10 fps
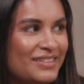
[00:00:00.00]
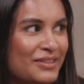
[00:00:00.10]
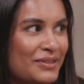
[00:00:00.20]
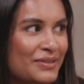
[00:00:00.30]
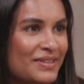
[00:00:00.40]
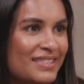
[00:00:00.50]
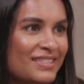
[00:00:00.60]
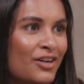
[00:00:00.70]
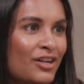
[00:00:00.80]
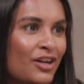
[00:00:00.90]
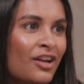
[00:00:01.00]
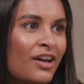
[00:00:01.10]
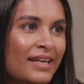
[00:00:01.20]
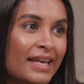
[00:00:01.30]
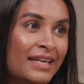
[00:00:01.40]
Oh, this is hard. I
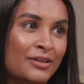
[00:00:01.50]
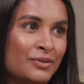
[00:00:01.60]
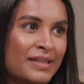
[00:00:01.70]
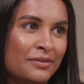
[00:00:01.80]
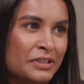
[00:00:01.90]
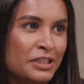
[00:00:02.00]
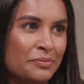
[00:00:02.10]
like Heel down in